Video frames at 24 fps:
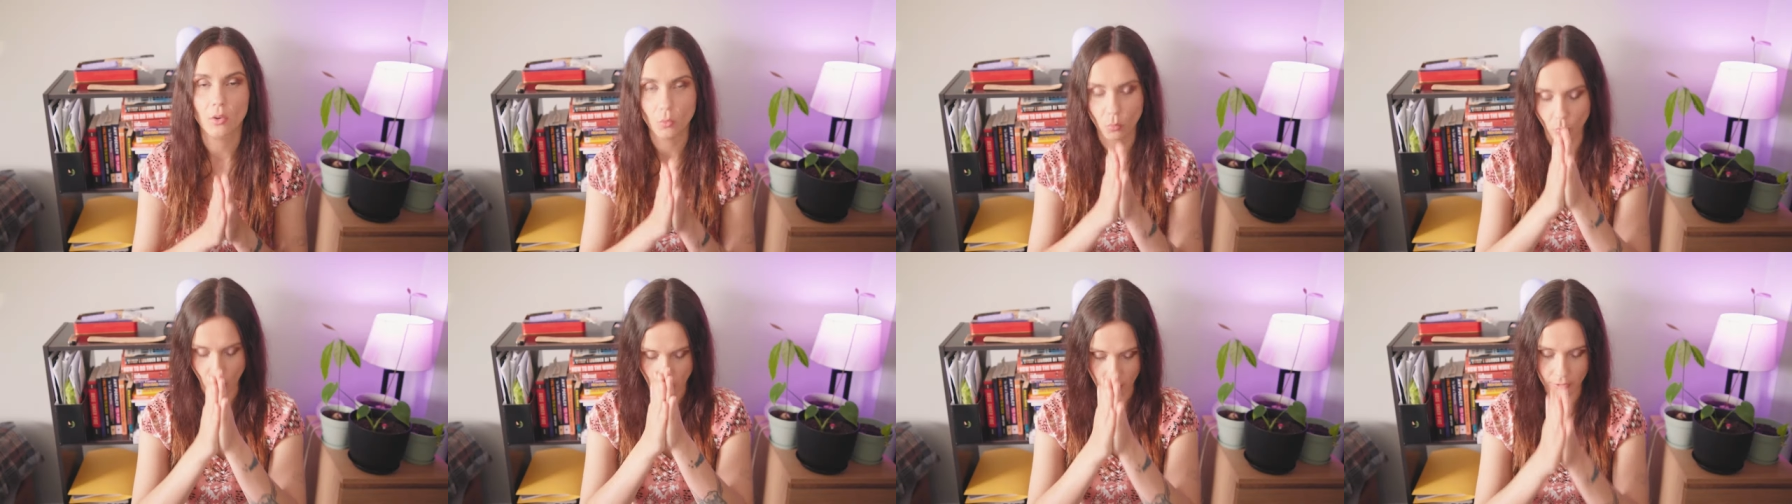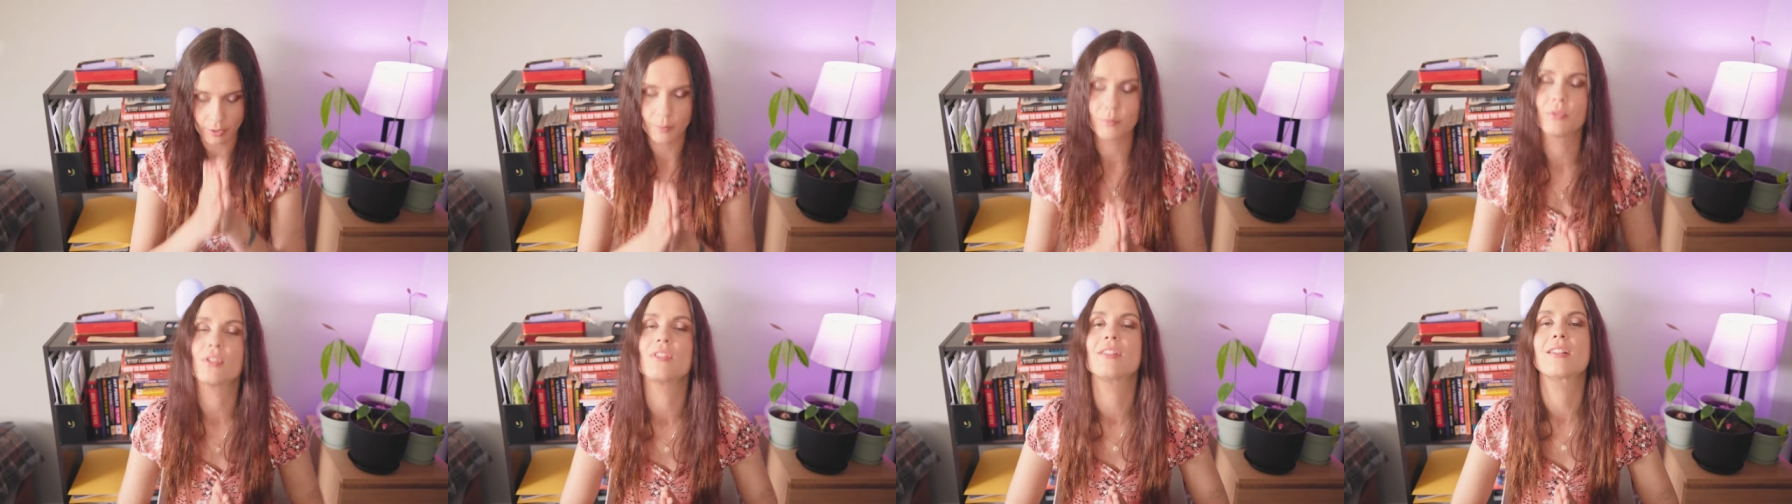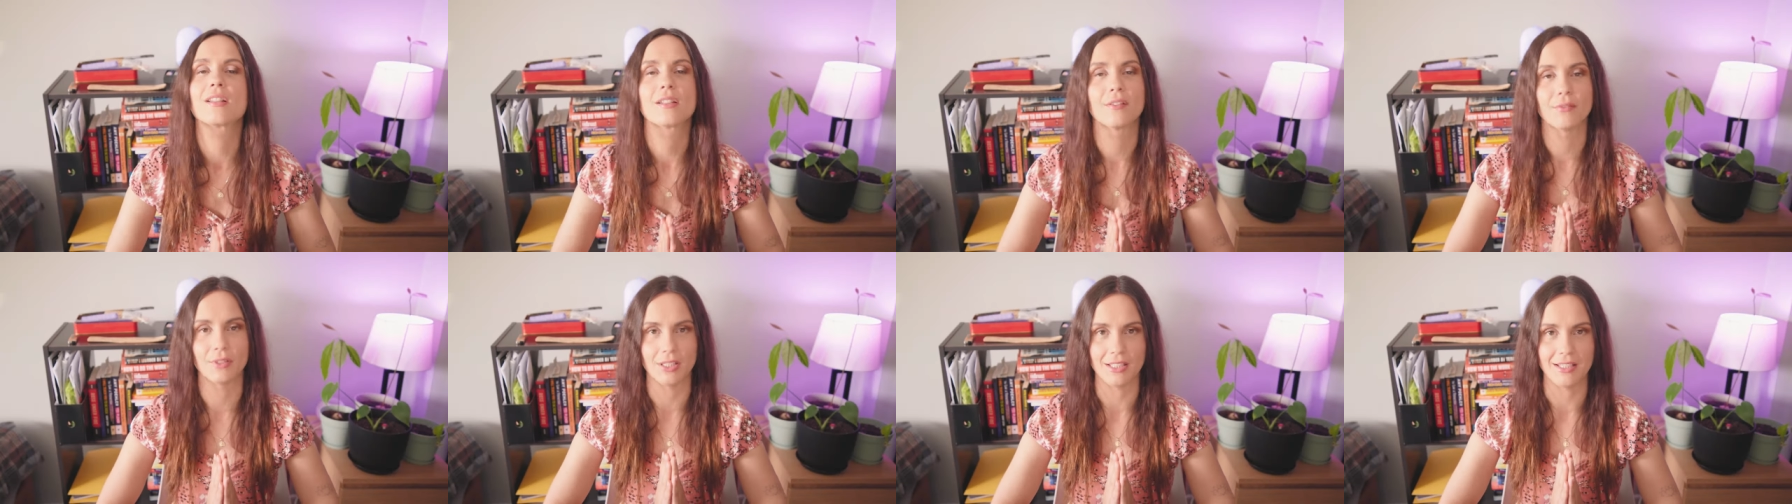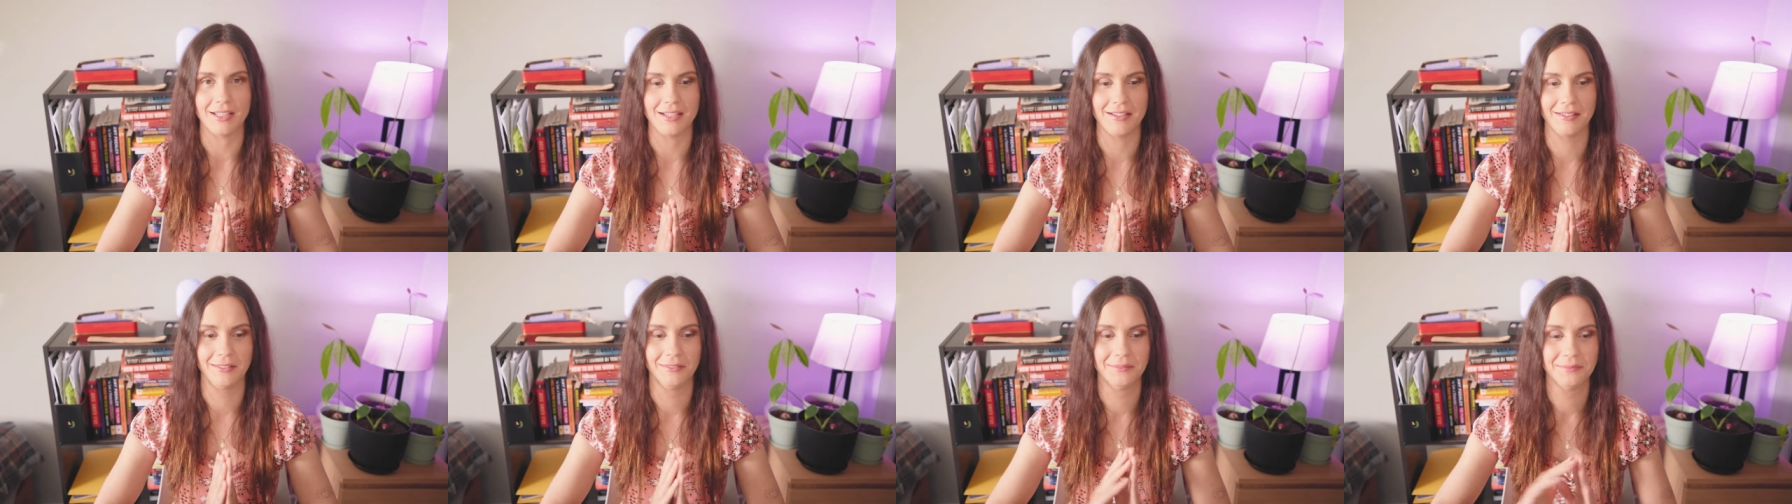Welcome to
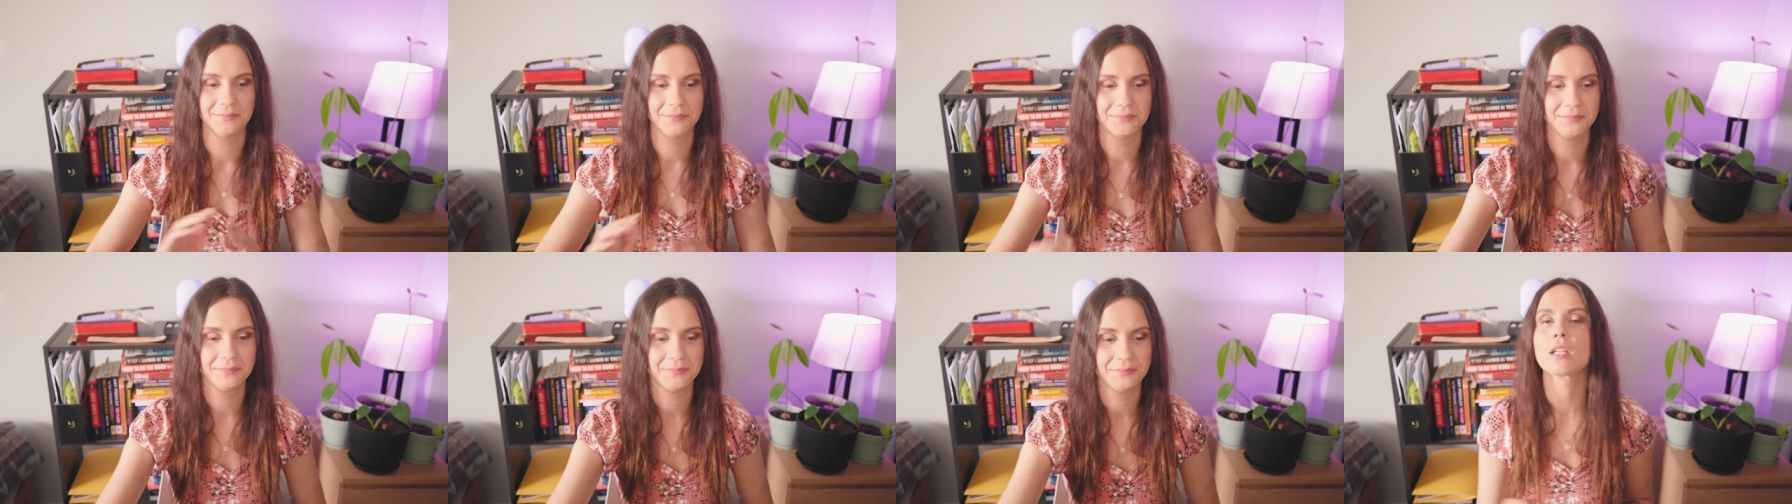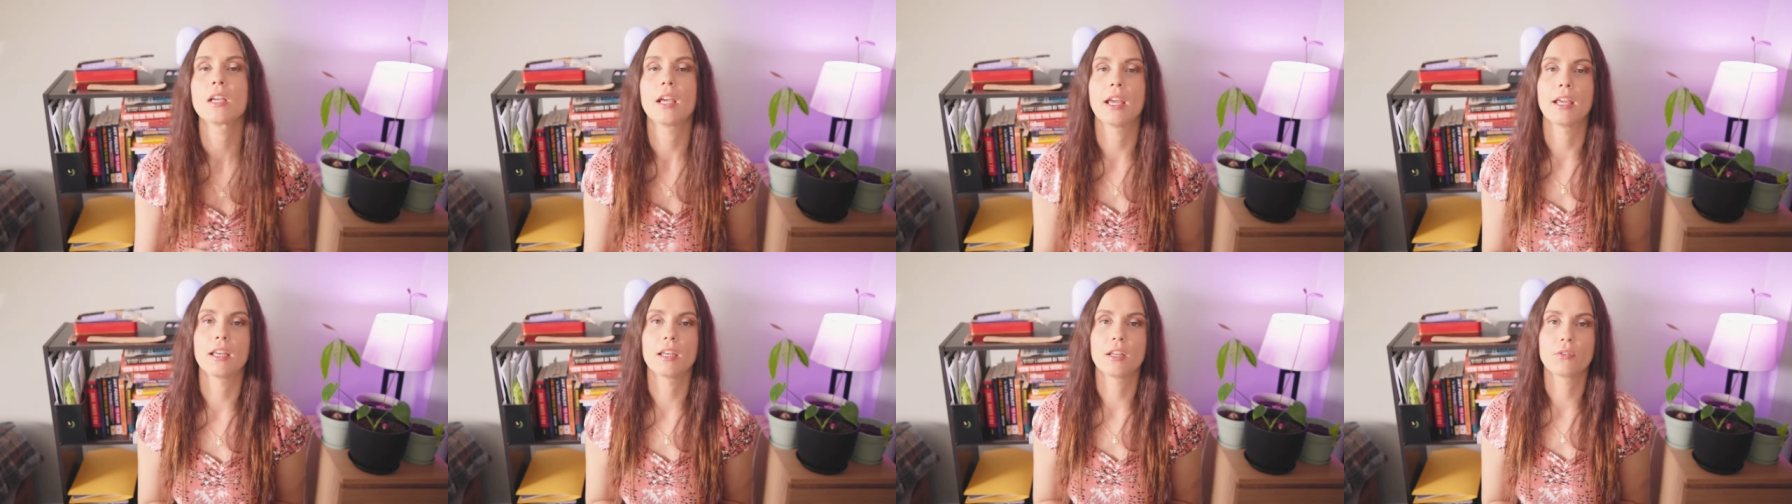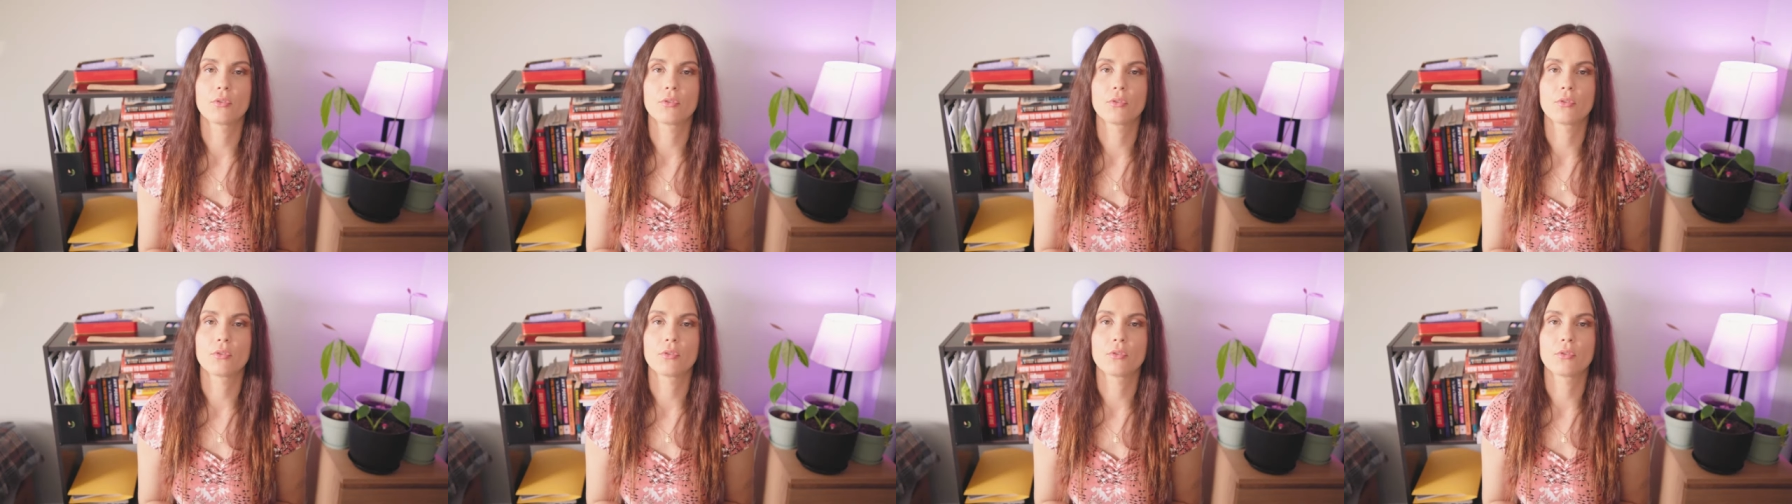Slovenian. And